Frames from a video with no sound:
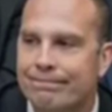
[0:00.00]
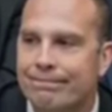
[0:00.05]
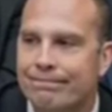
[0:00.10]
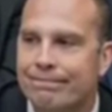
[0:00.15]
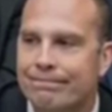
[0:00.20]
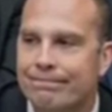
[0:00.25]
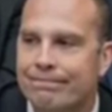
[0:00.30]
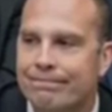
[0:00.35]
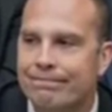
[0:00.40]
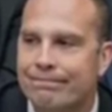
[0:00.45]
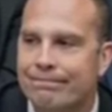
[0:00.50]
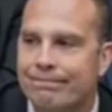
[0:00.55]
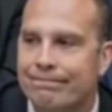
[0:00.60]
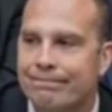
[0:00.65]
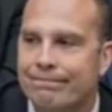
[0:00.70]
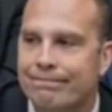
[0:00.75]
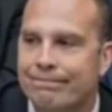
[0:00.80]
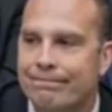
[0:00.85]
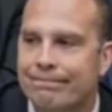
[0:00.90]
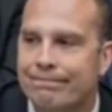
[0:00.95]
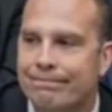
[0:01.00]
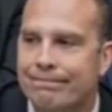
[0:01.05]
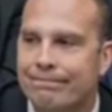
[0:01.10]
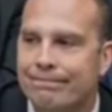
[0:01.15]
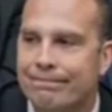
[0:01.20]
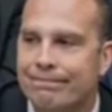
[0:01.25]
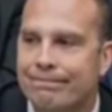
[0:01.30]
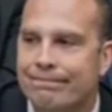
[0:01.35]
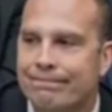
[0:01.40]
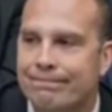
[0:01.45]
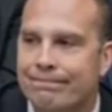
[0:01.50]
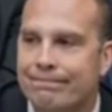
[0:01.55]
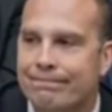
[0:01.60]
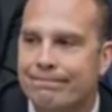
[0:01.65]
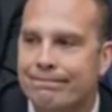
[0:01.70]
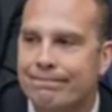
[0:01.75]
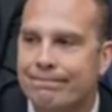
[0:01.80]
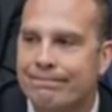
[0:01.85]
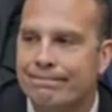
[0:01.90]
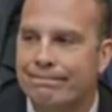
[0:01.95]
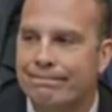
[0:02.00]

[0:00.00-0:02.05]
This person isn't speaking.